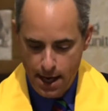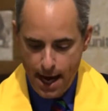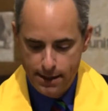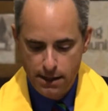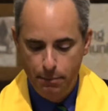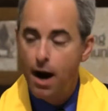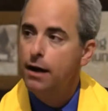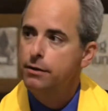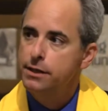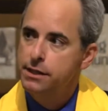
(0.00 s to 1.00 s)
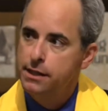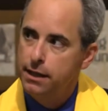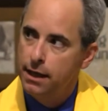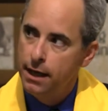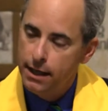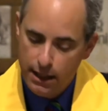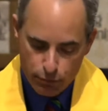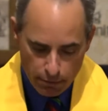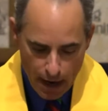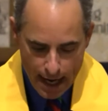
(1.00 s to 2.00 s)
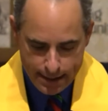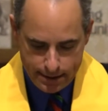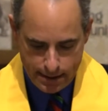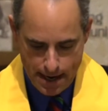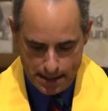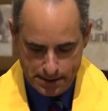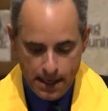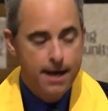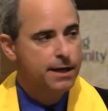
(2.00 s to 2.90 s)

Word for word: and hypocrisy, he reminds us.